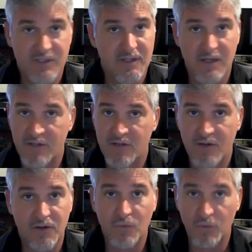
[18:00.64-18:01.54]

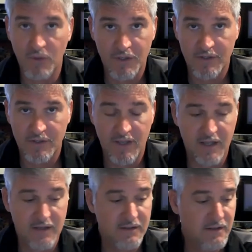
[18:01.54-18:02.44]
internal work,
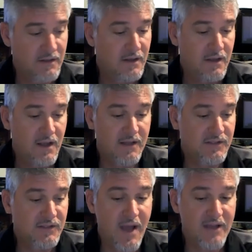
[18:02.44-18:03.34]
and
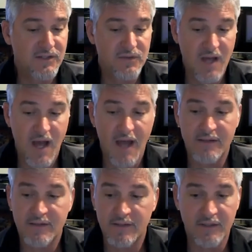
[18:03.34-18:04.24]
so I do
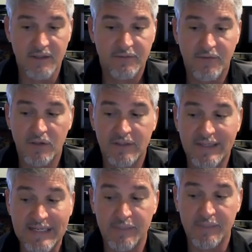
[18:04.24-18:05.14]
not fault
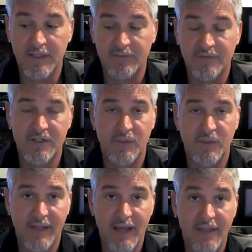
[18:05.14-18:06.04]
anybody for
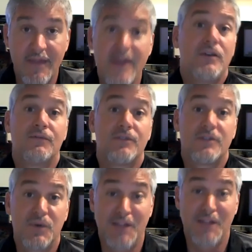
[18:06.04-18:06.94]
doing that. Thank you for
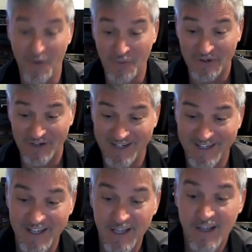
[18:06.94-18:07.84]
doing that work.
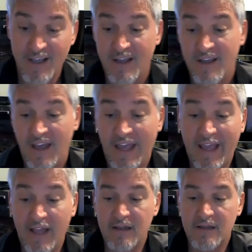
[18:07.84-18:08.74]

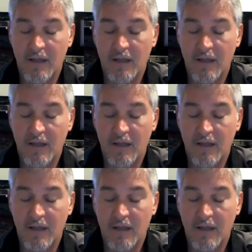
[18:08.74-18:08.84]
And